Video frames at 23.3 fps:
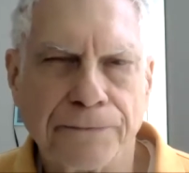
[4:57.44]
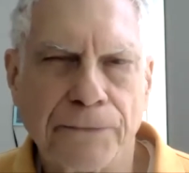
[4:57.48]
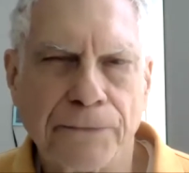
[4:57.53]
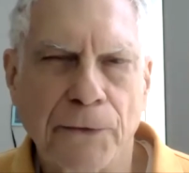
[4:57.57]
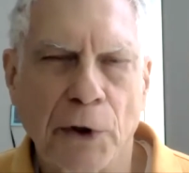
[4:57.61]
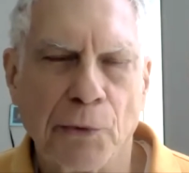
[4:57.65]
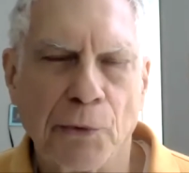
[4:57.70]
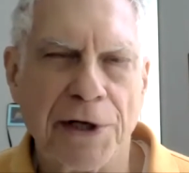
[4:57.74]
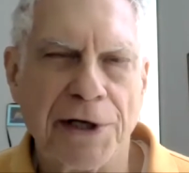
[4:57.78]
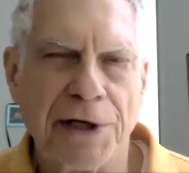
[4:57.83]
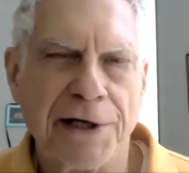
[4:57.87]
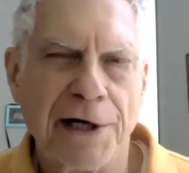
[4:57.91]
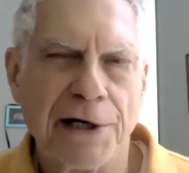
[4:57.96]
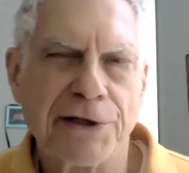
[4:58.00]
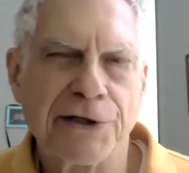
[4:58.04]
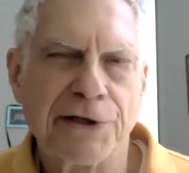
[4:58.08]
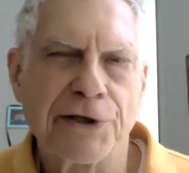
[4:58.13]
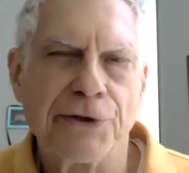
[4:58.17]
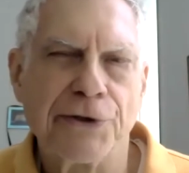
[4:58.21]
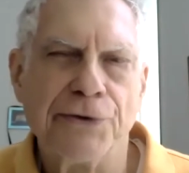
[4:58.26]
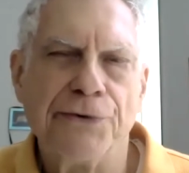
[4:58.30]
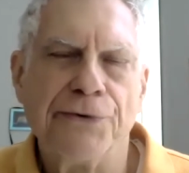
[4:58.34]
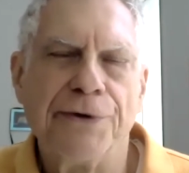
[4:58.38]
When you get
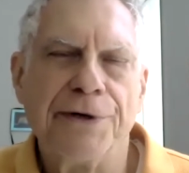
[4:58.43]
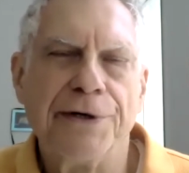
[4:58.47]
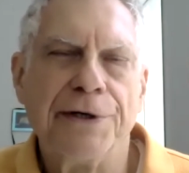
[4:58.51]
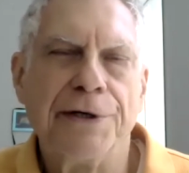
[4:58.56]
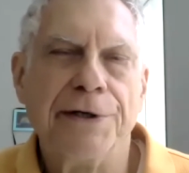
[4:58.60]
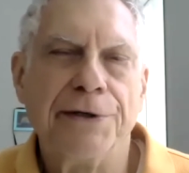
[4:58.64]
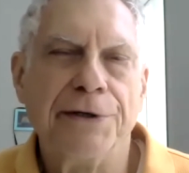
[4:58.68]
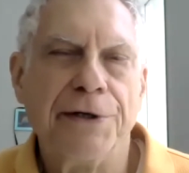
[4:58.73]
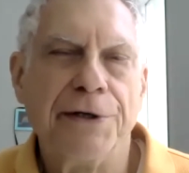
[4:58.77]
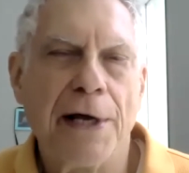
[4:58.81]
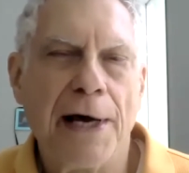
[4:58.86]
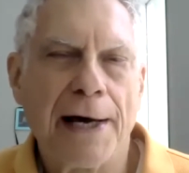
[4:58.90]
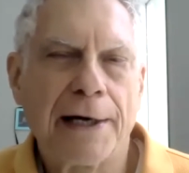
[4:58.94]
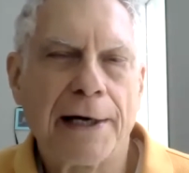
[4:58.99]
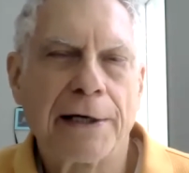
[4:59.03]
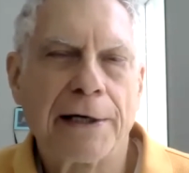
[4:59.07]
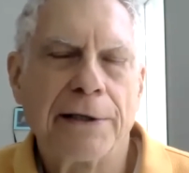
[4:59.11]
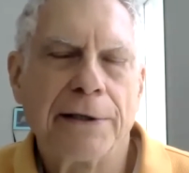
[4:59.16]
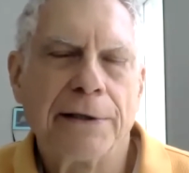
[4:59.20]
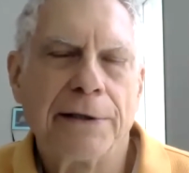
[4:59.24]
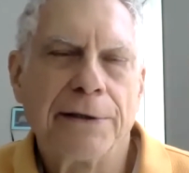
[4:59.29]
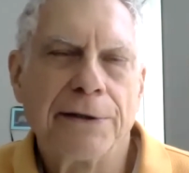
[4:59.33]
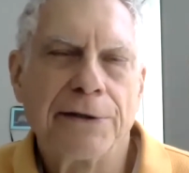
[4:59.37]
to the neck,
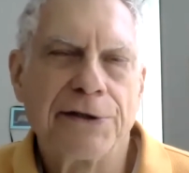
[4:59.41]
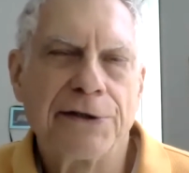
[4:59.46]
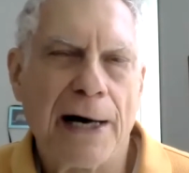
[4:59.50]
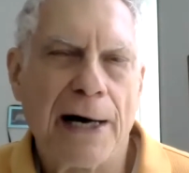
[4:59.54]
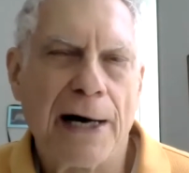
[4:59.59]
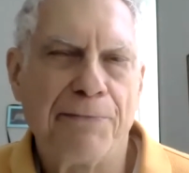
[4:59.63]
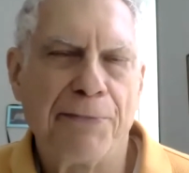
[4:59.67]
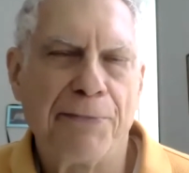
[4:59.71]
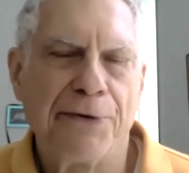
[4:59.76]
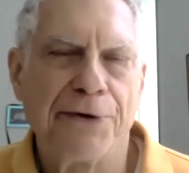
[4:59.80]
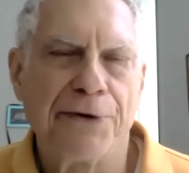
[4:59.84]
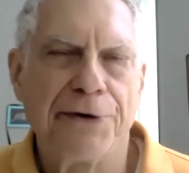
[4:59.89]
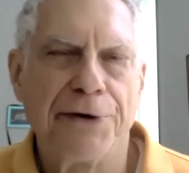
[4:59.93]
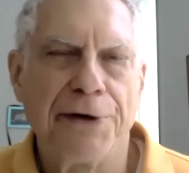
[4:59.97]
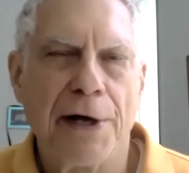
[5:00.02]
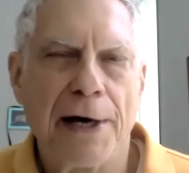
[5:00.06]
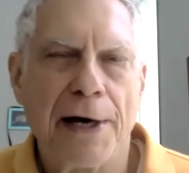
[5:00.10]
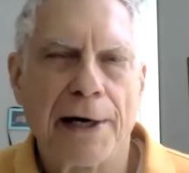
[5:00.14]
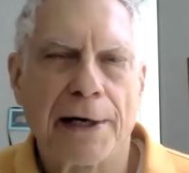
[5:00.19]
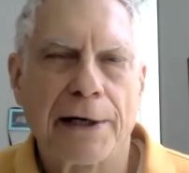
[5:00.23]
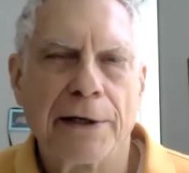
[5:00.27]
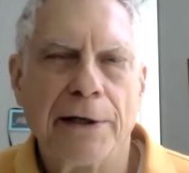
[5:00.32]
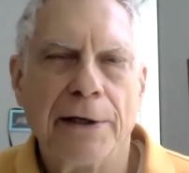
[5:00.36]
top of the
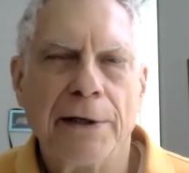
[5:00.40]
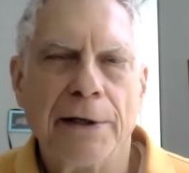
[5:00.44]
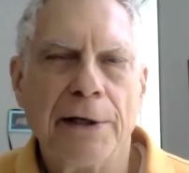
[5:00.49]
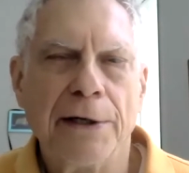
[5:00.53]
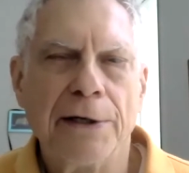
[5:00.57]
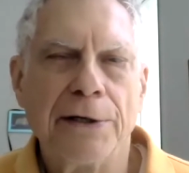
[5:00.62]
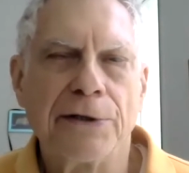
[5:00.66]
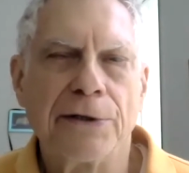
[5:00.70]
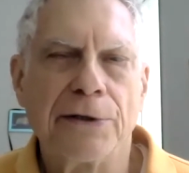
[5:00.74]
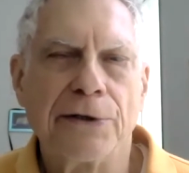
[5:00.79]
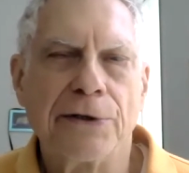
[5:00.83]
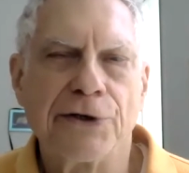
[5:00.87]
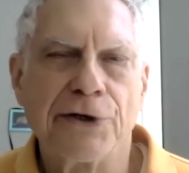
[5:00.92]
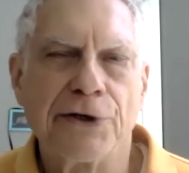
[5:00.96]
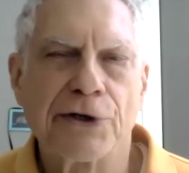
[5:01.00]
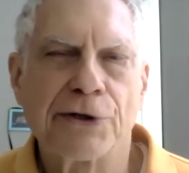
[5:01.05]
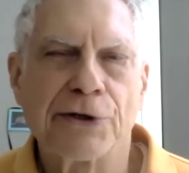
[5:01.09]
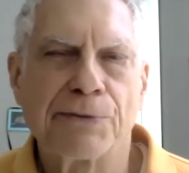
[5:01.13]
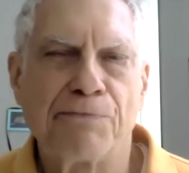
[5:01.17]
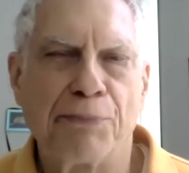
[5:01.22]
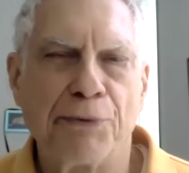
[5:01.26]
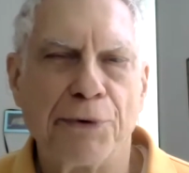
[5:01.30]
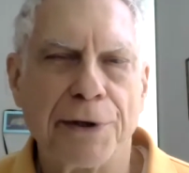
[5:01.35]
neck,
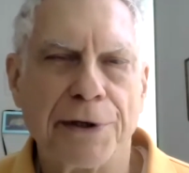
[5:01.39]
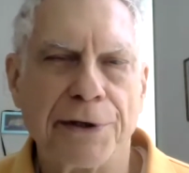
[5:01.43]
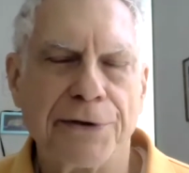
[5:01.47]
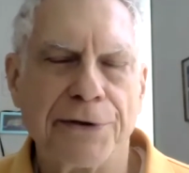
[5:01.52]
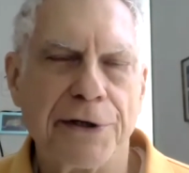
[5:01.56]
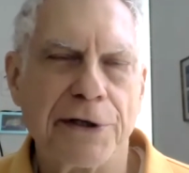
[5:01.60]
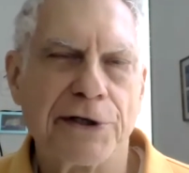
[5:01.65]
just bring the